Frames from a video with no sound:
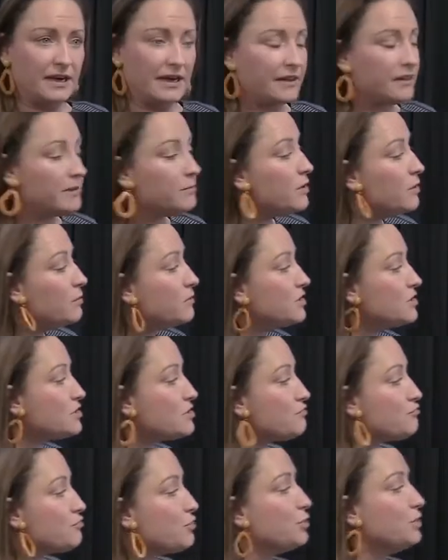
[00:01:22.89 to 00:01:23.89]
At the moment,
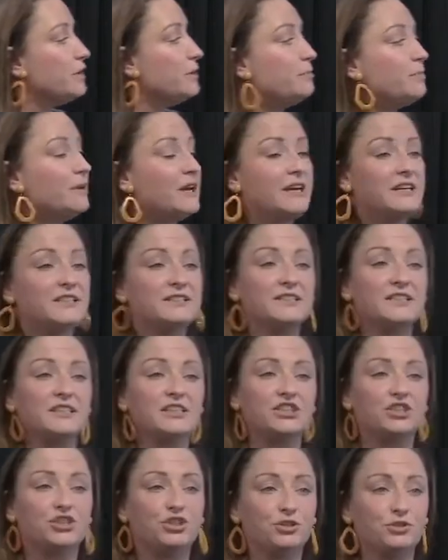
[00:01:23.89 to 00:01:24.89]
there's a rule in place that
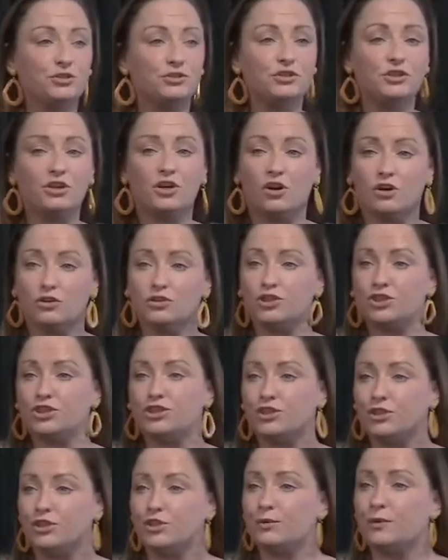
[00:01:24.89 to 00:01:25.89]
it shouldn't
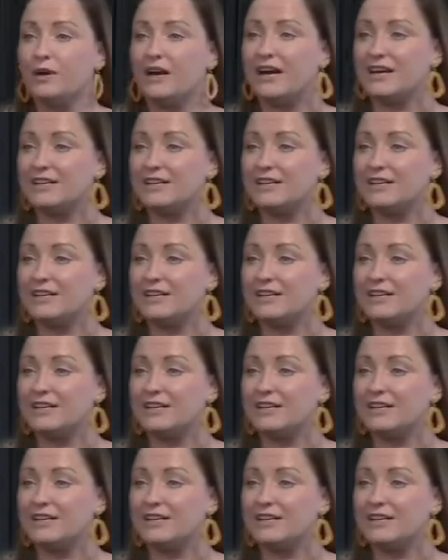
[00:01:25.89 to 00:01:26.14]
cost you,